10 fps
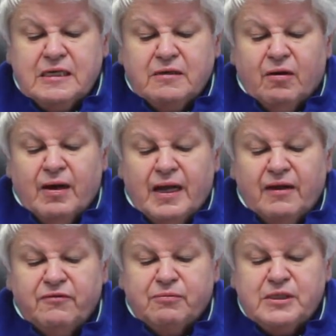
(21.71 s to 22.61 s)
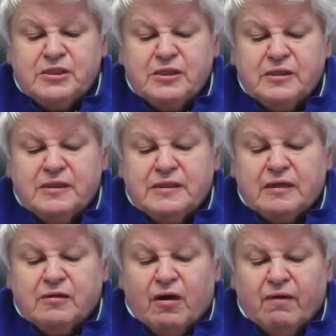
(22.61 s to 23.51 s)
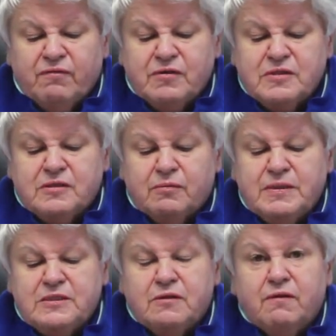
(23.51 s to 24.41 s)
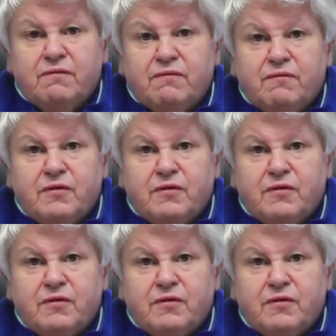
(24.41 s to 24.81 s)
in our health region that covers the reserve,